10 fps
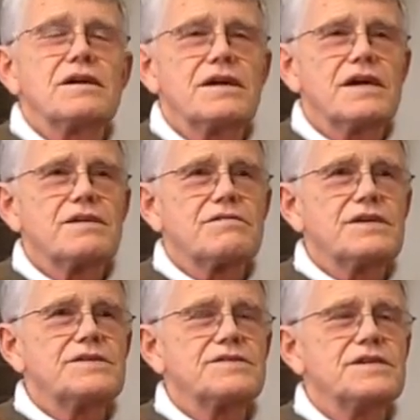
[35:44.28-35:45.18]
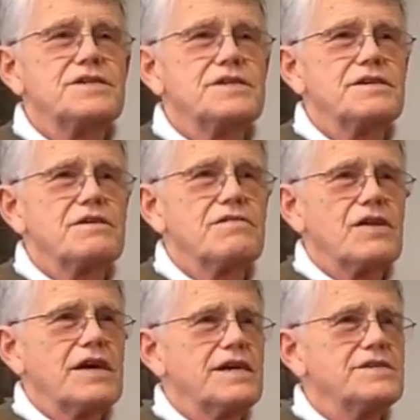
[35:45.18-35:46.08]
increase this year over
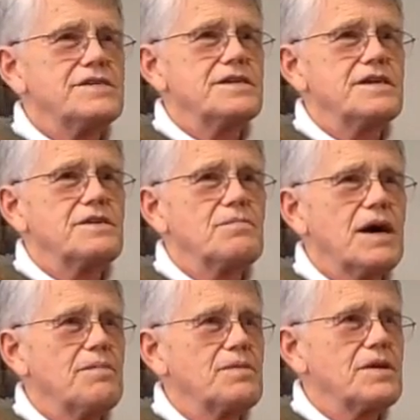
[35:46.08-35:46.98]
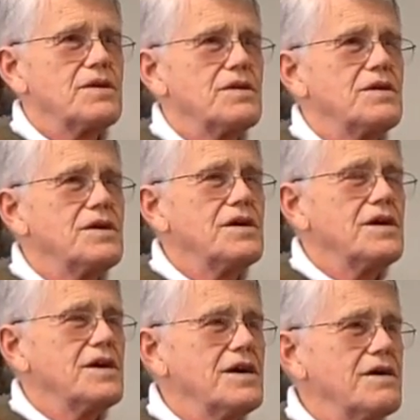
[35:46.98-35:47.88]
last year in the popular
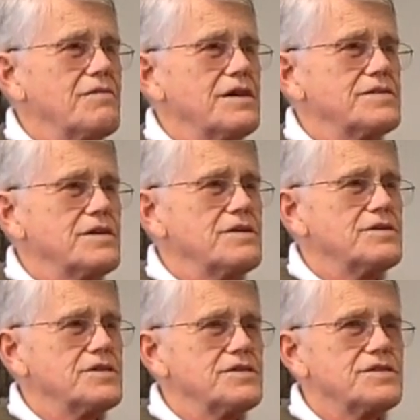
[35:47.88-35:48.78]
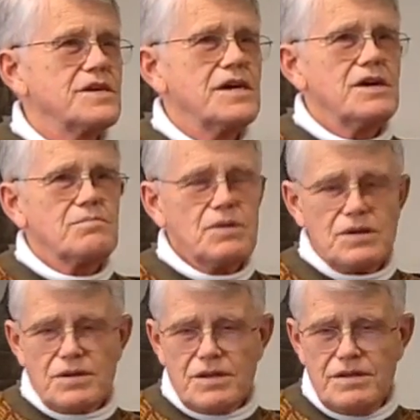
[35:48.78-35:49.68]
resolutions.
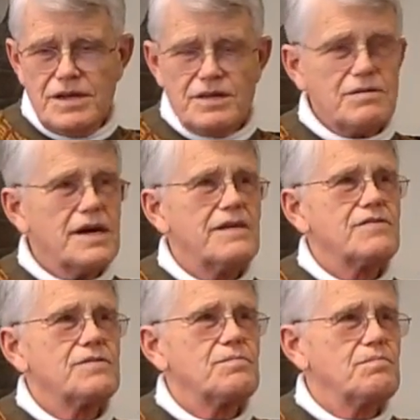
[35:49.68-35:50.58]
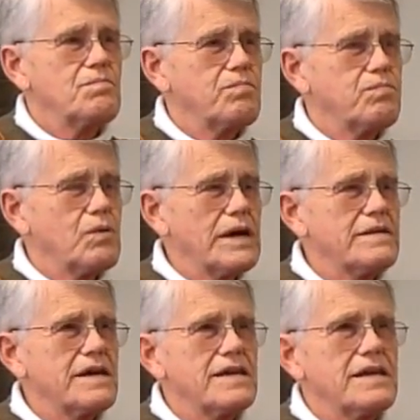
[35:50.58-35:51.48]
But then you have to
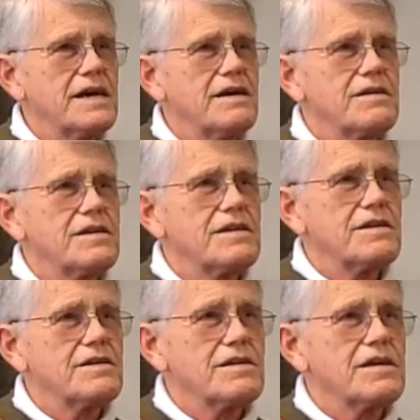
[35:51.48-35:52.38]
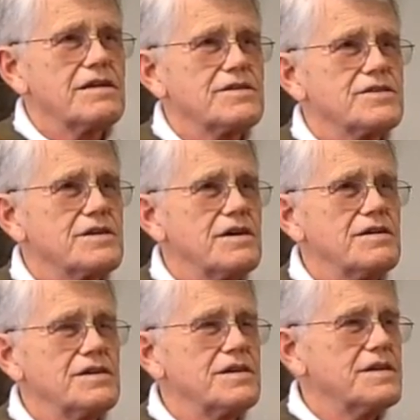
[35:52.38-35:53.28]
break that down into
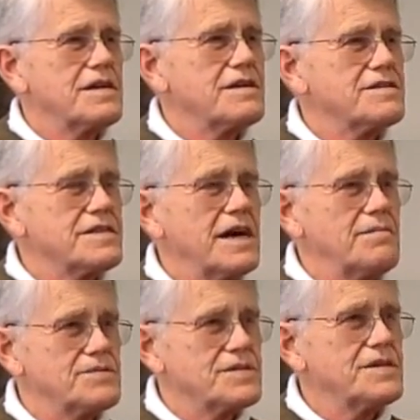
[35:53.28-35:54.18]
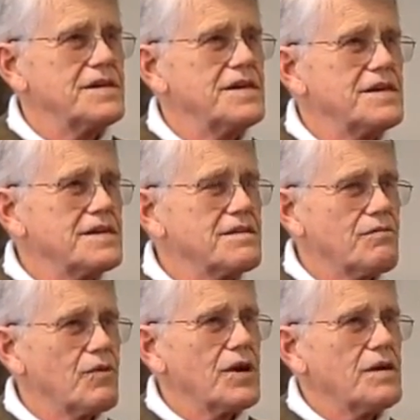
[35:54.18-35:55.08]
steps,
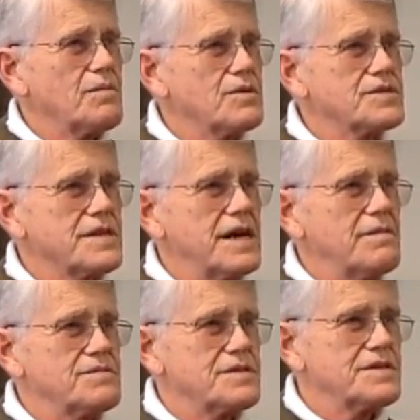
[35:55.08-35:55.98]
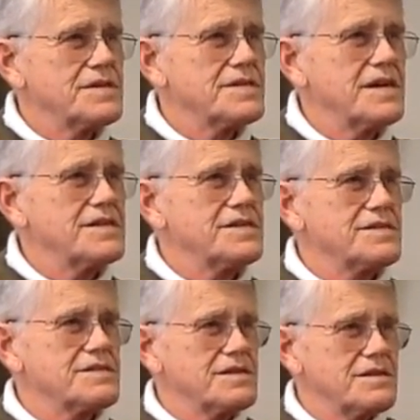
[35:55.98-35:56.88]
workable steps. It's not
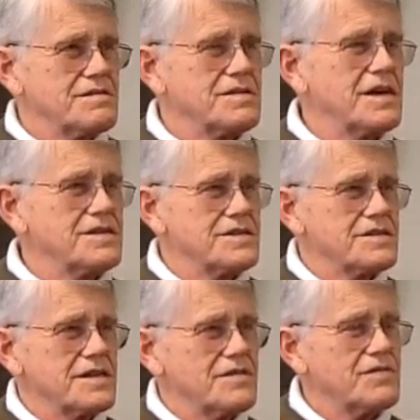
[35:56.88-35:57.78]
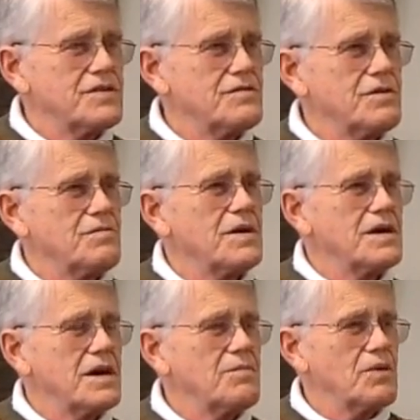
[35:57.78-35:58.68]
just not just enough to do
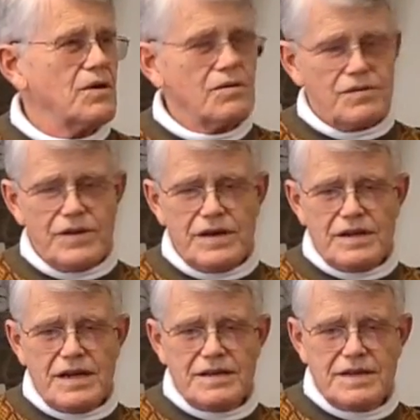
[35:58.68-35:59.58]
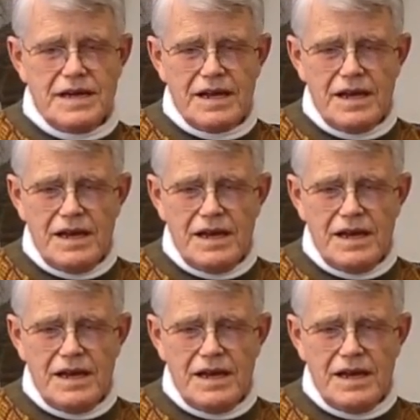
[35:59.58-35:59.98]
a broad thing like that.